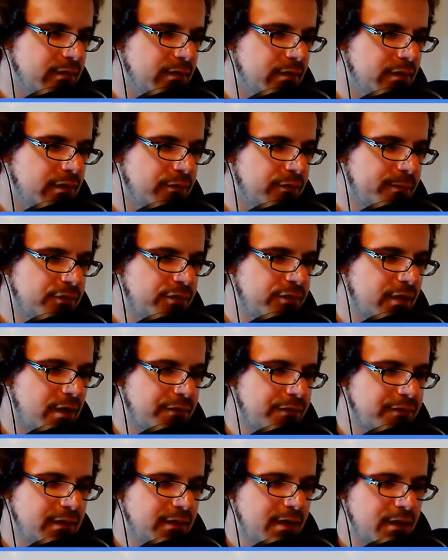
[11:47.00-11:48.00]
especially
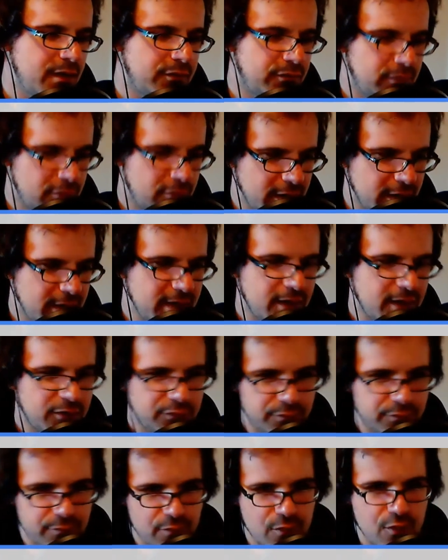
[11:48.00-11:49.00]
after the S3 and the
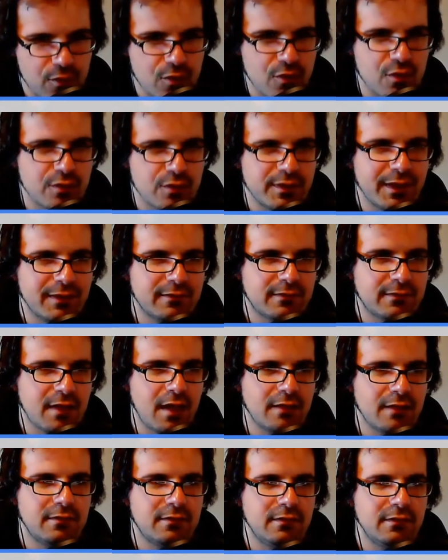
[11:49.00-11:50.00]

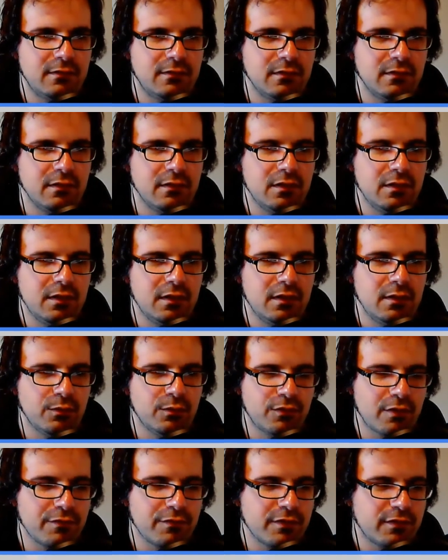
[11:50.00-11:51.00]
S4, it
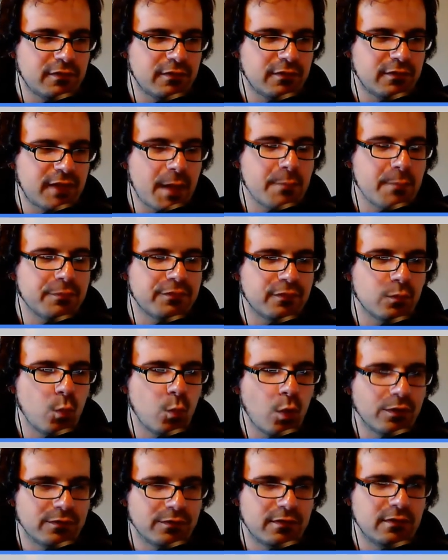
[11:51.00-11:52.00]
was obvious that Samsung
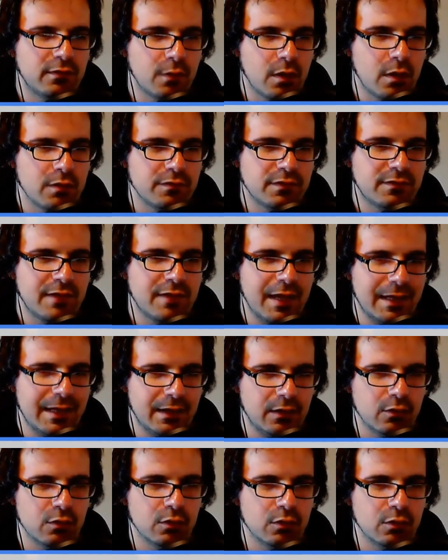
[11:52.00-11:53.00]
wanted to overtake
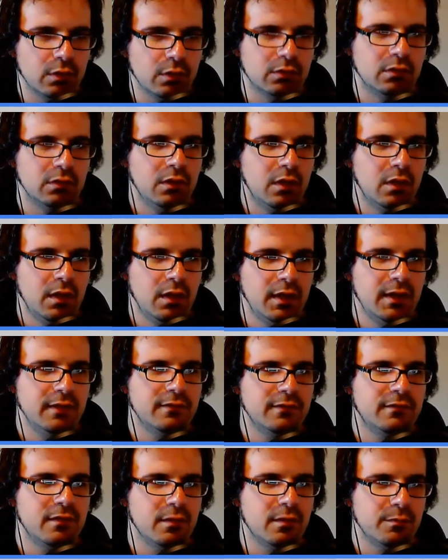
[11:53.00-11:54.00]
Google
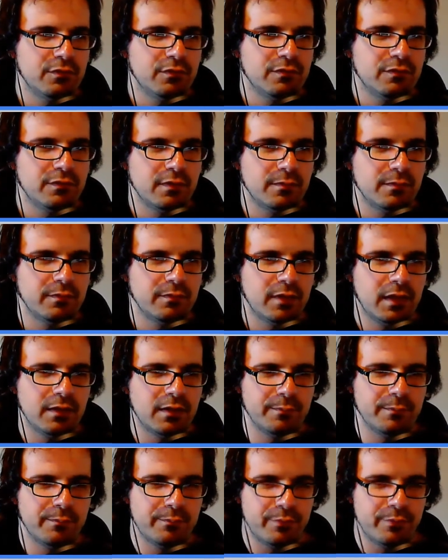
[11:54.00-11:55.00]
in terms of
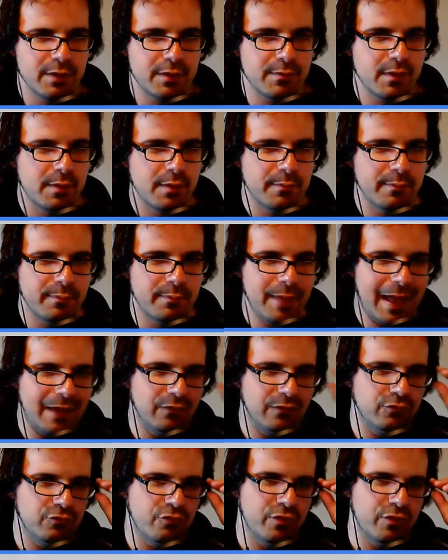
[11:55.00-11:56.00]
the premium
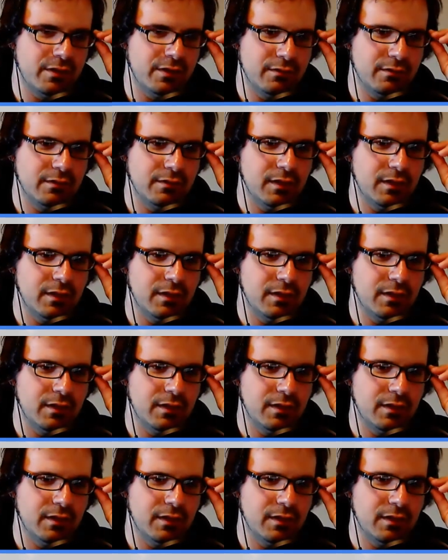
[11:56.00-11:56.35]
Android,